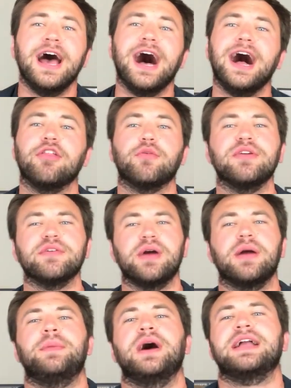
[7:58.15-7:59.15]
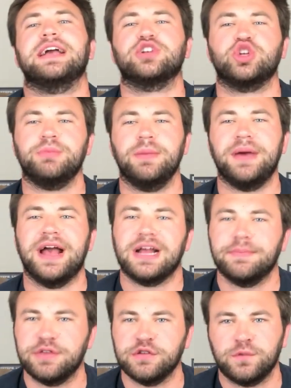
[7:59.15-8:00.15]
Uh, the We Rewire podcast should be back
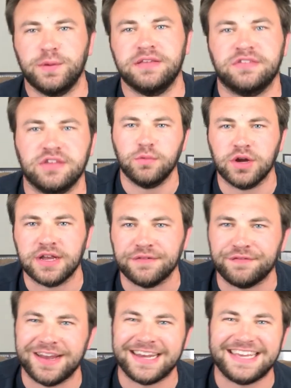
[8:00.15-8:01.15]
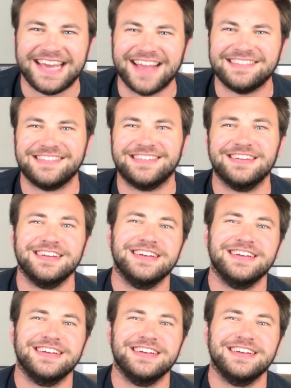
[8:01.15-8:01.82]
up this week. working to find a guest.